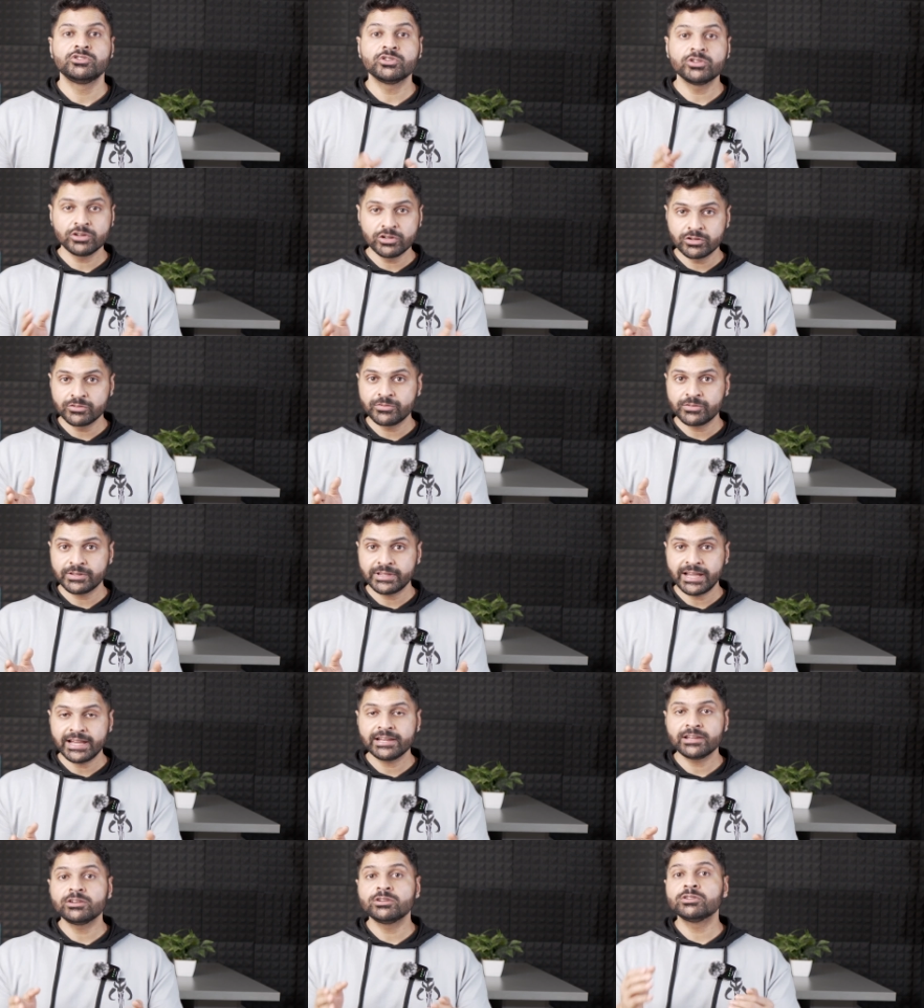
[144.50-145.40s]
Don't look for
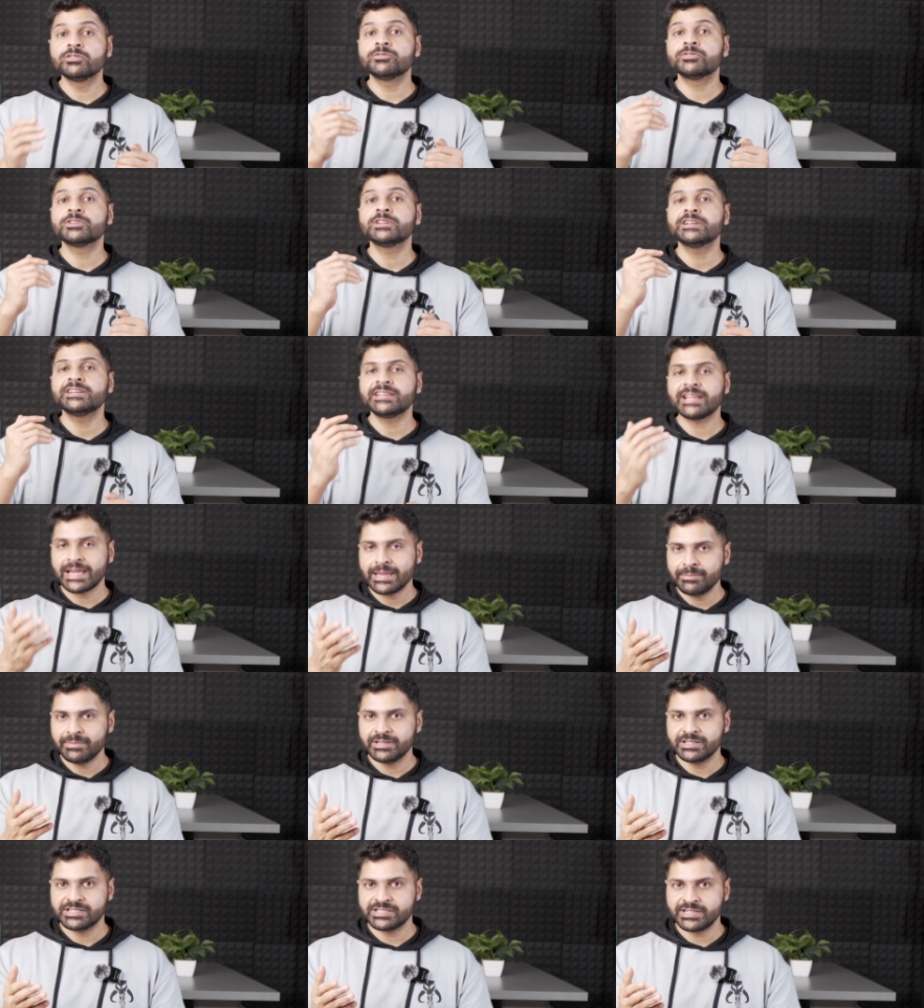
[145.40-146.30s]
that. Look for the
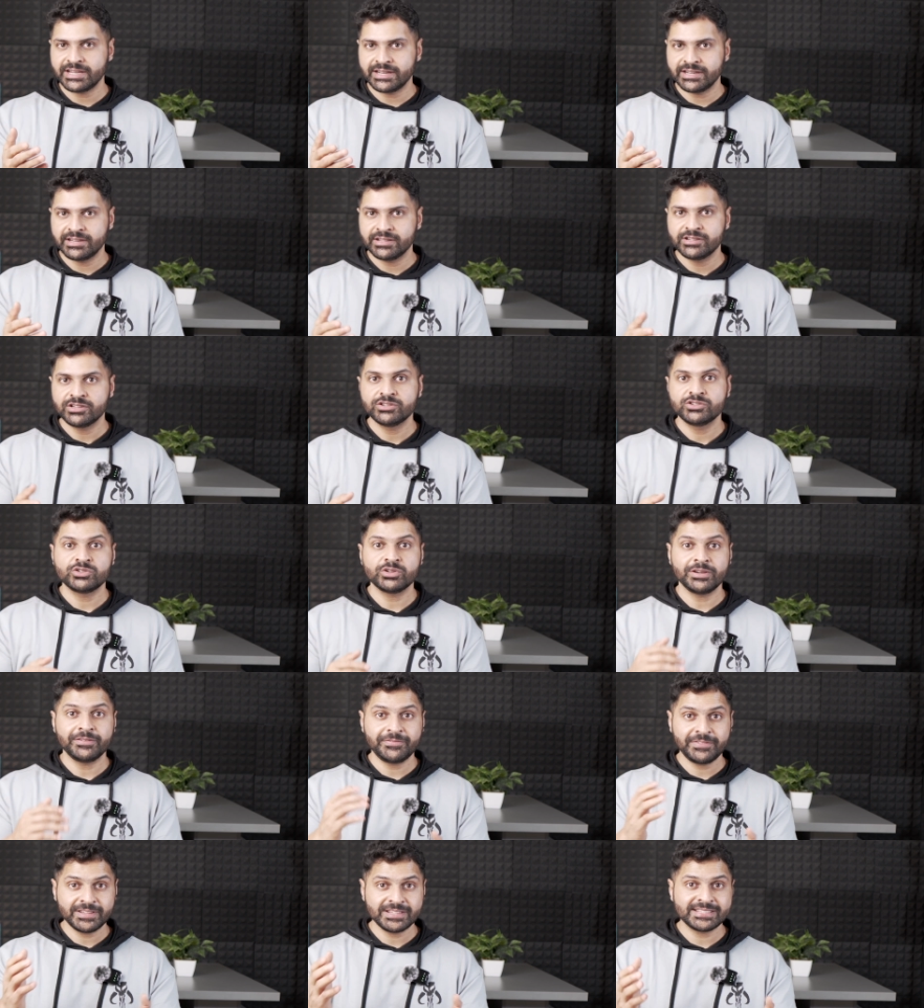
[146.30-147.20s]
time instead. So
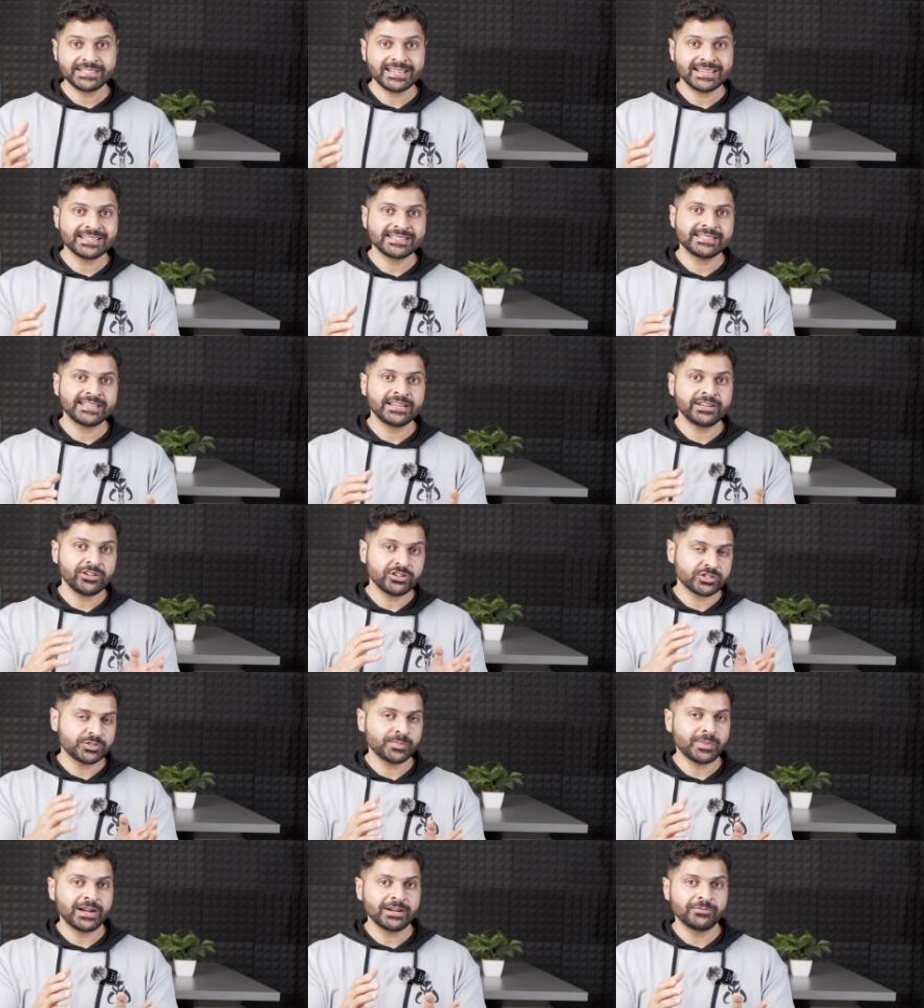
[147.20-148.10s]
if it says that your
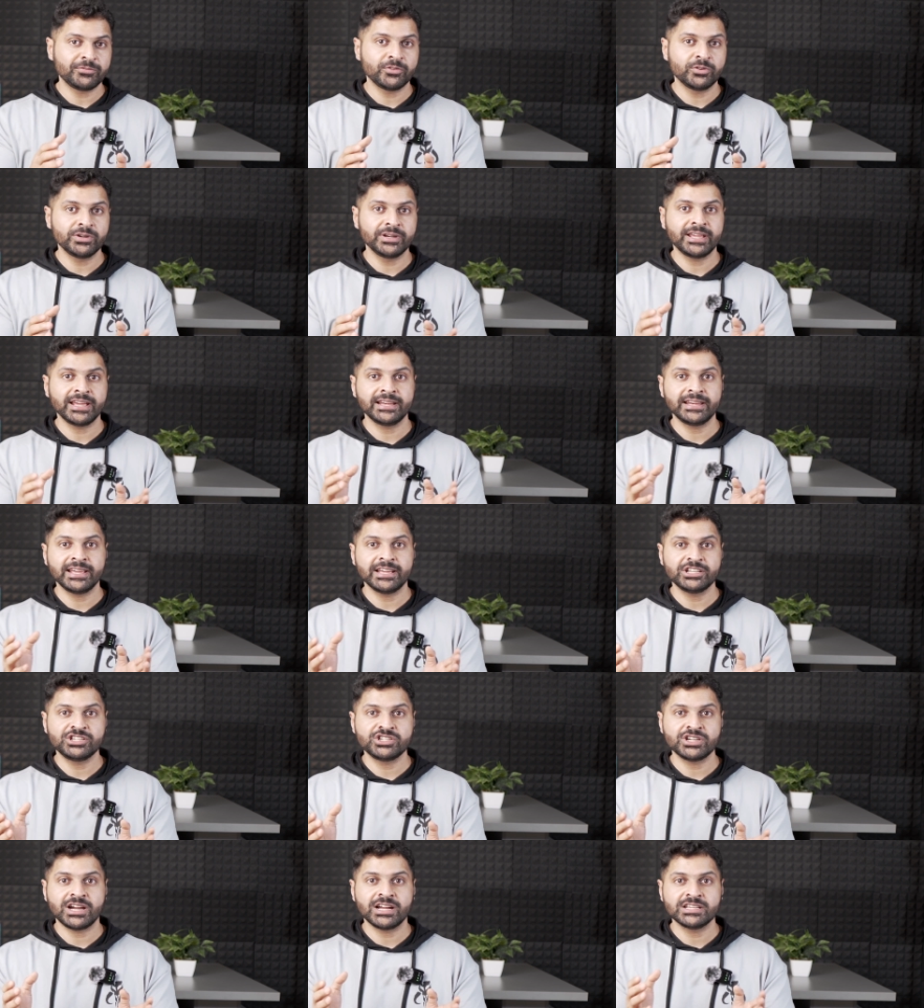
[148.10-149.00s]
smartphone can
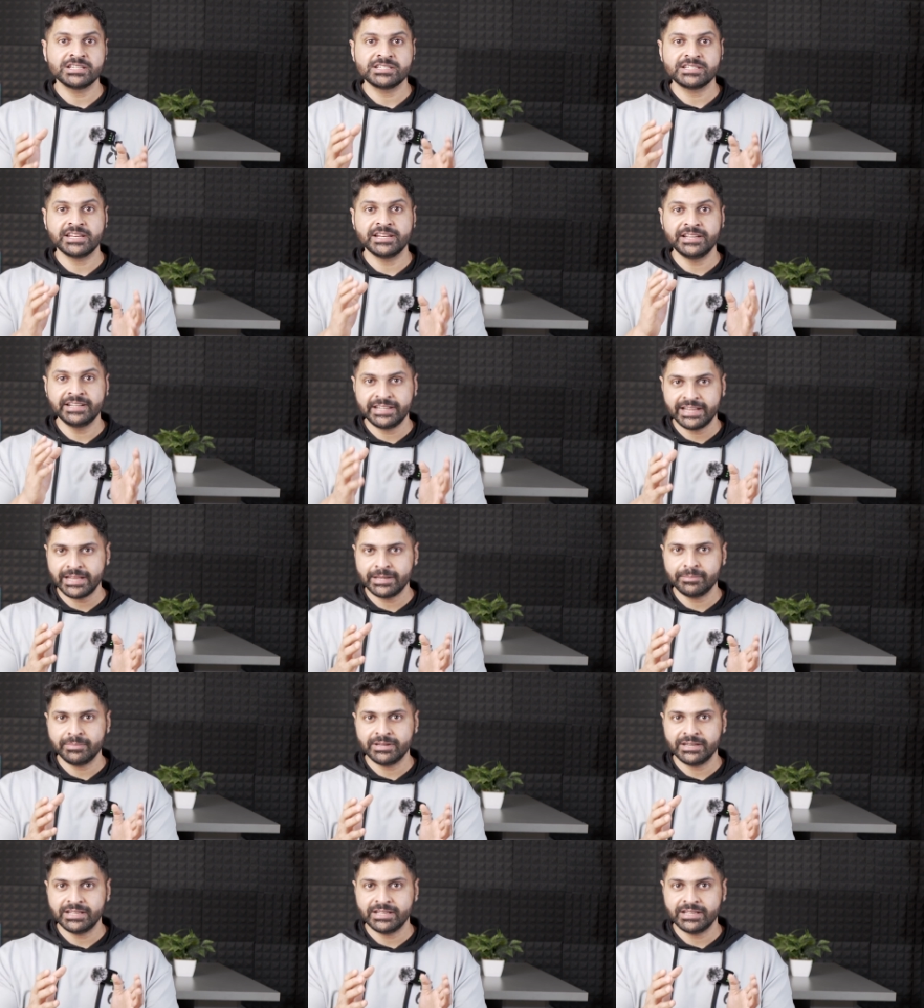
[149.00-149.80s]
get charged in ten